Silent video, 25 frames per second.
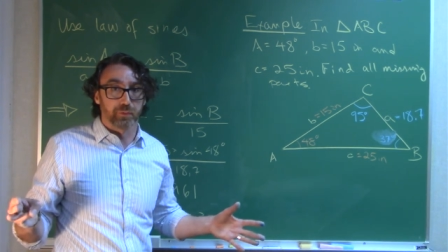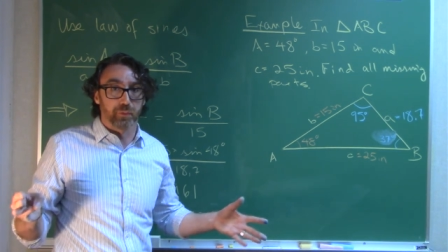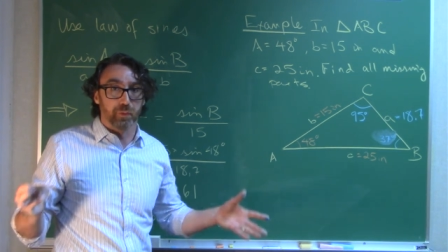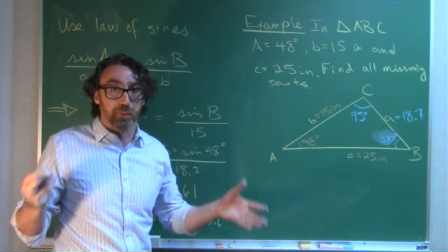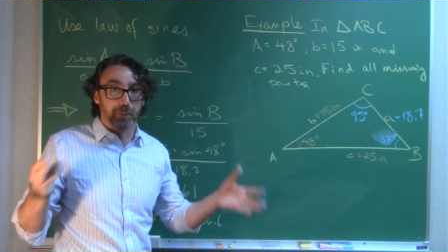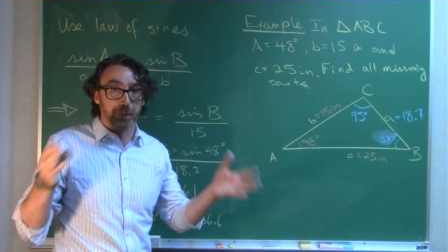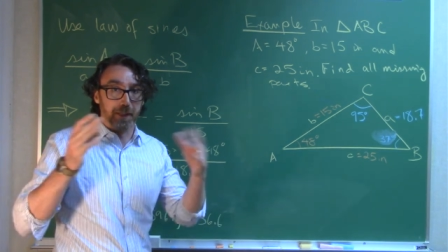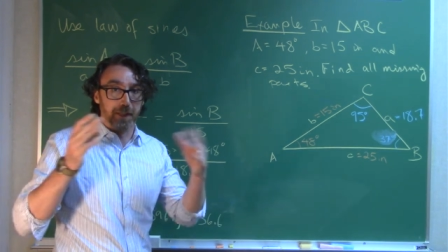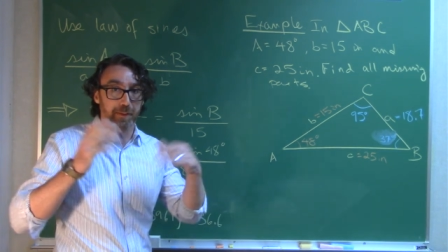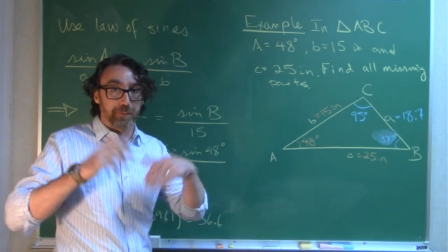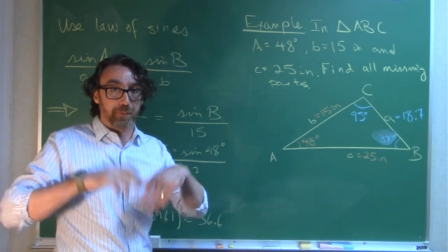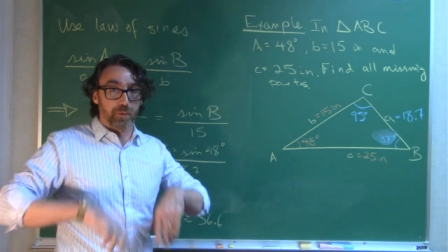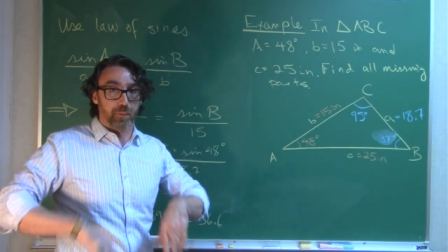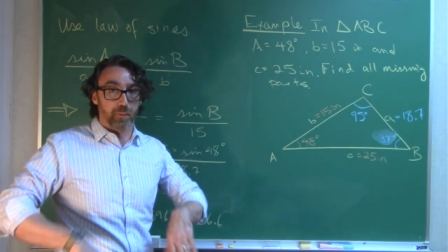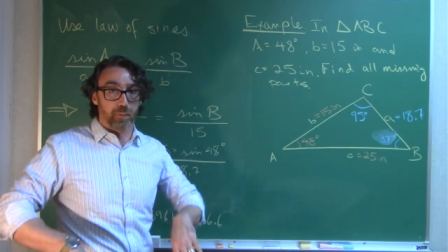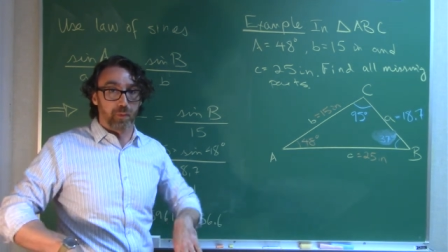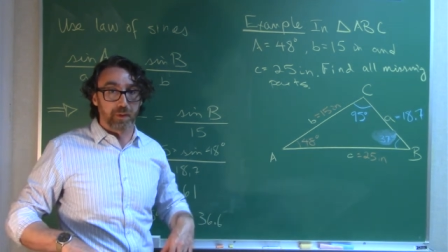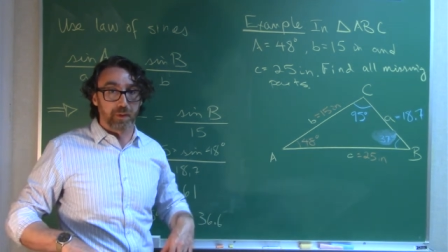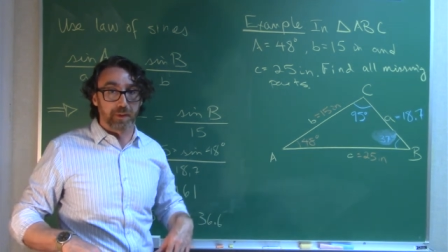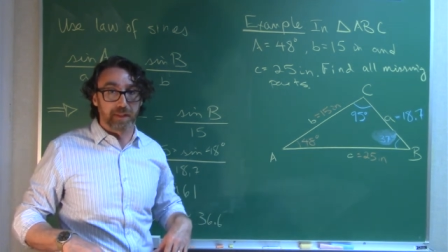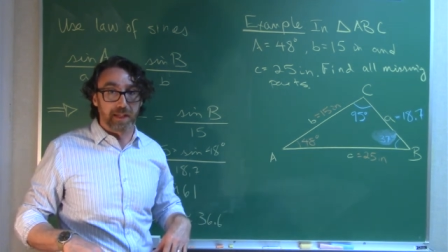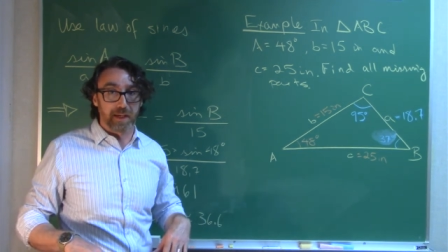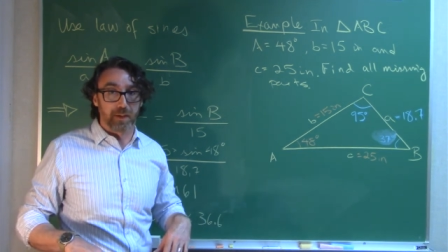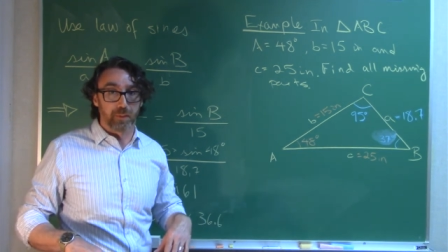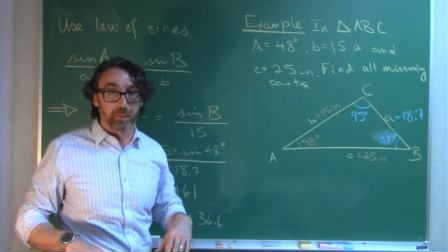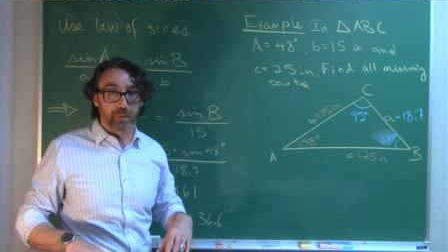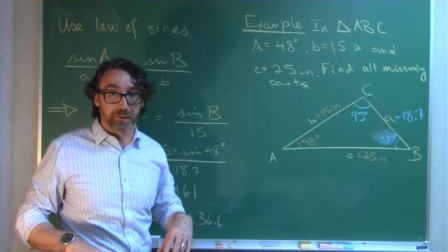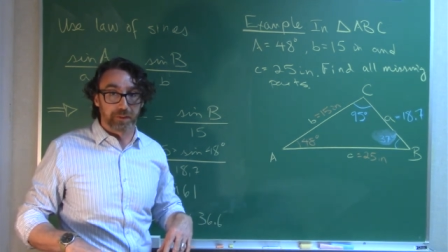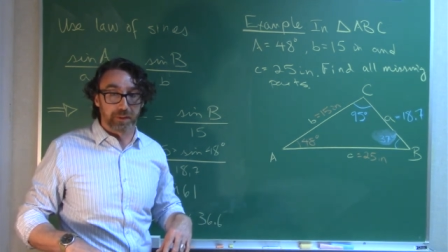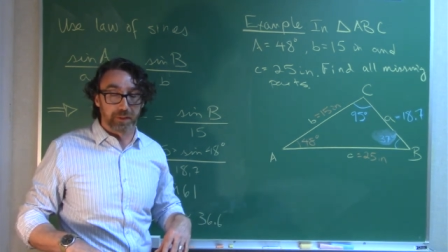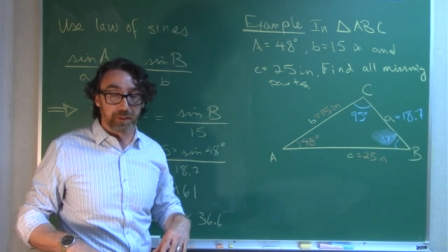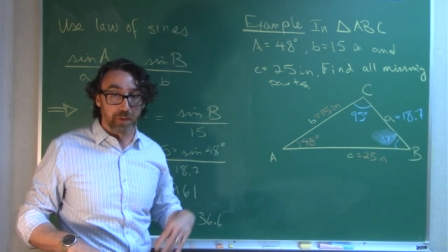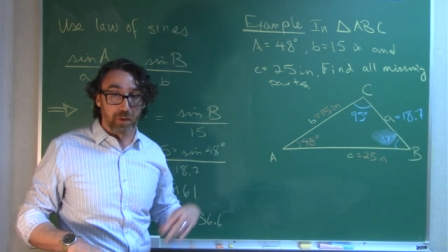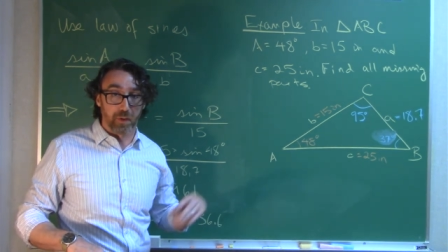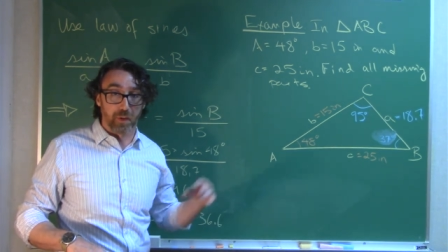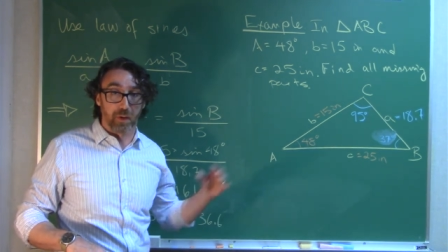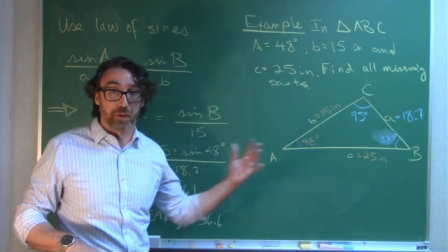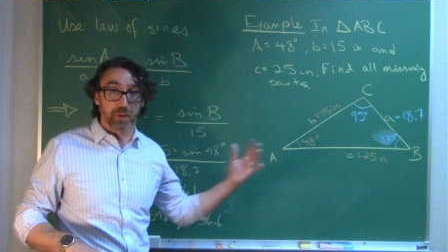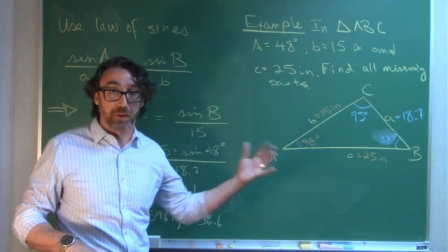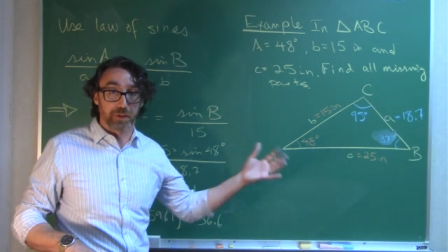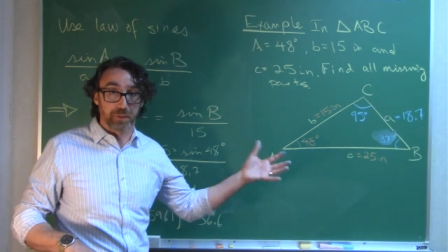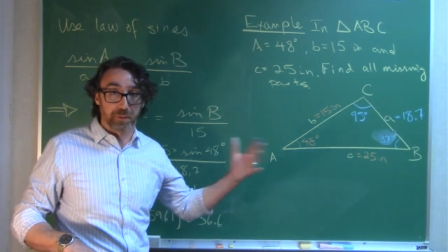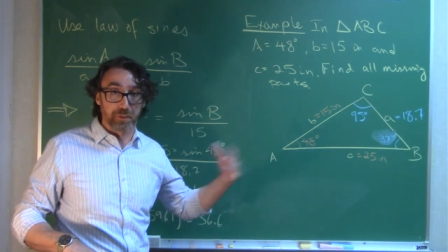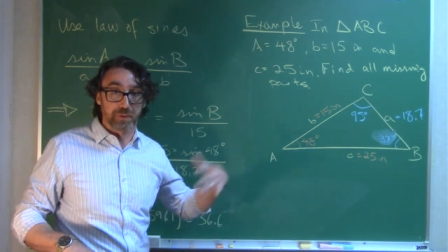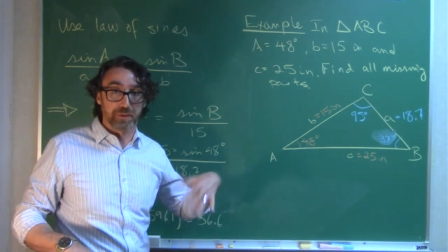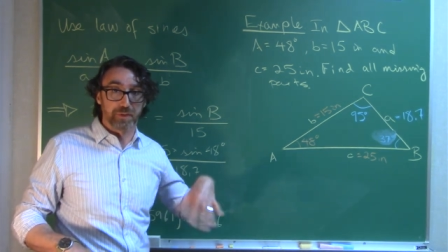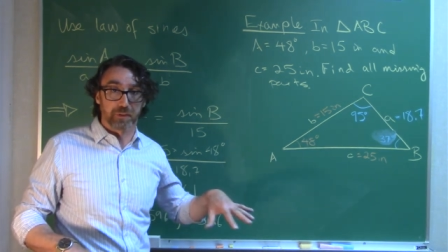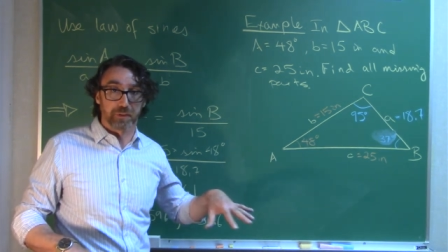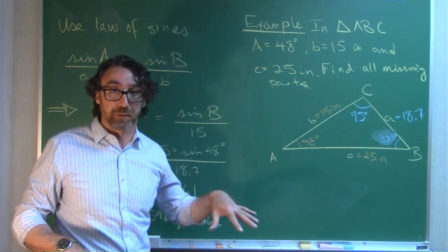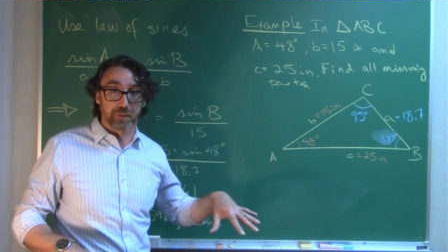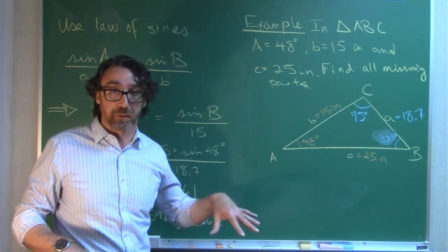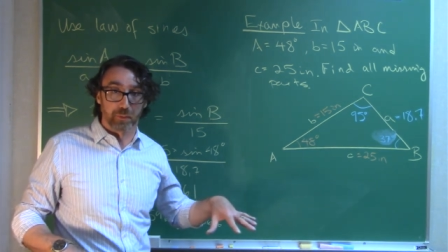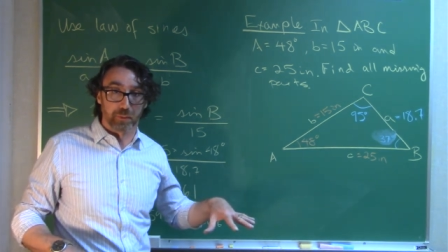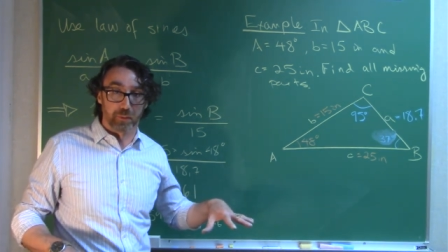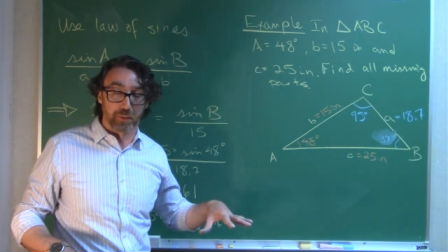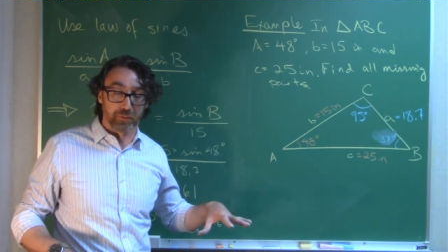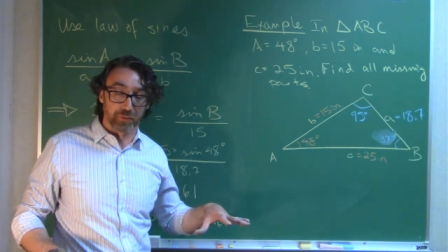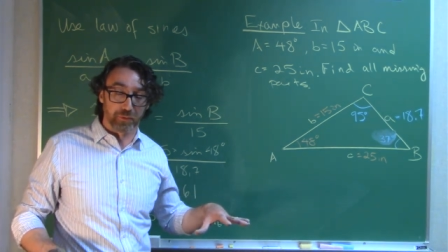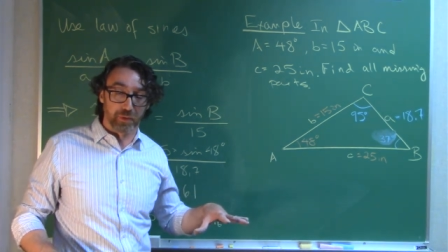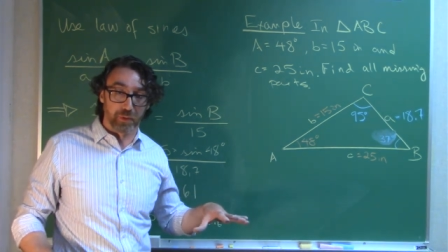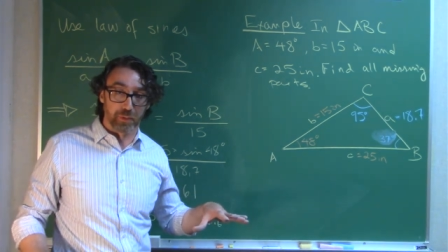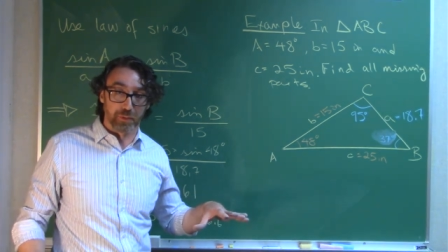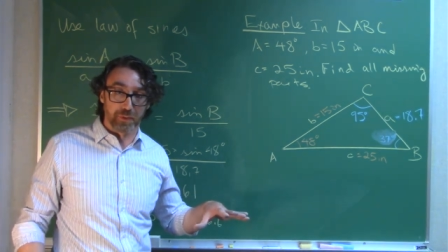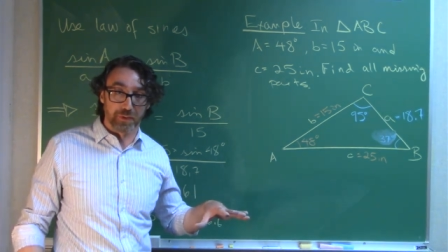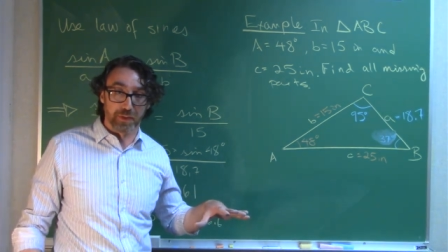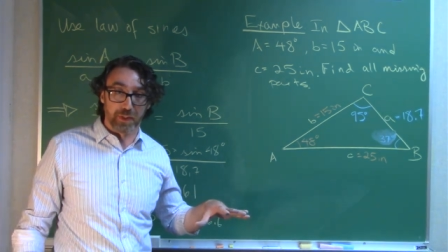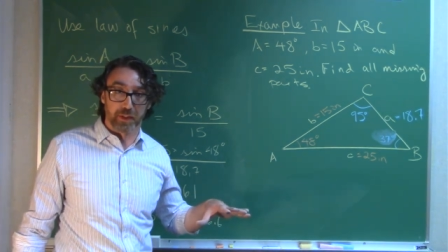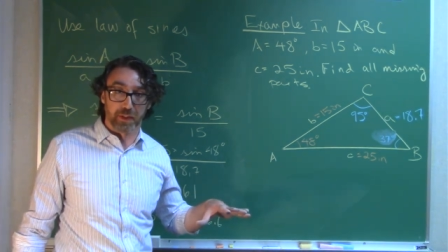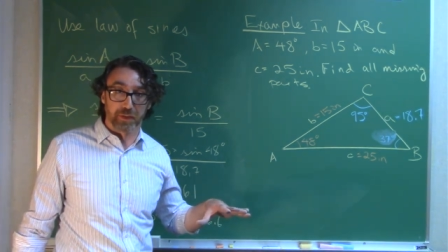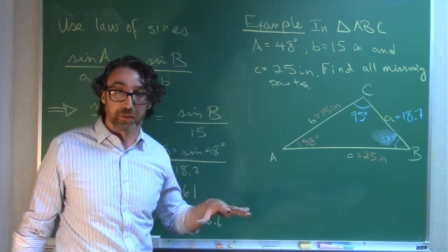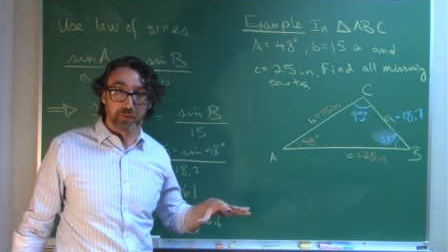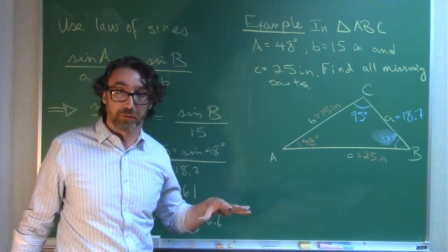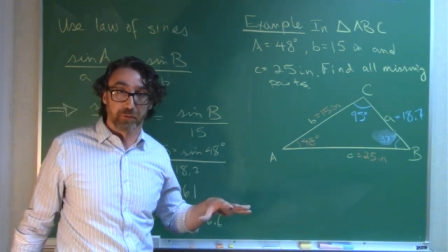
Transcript: We'll be able to work out what they are using the law of cosines.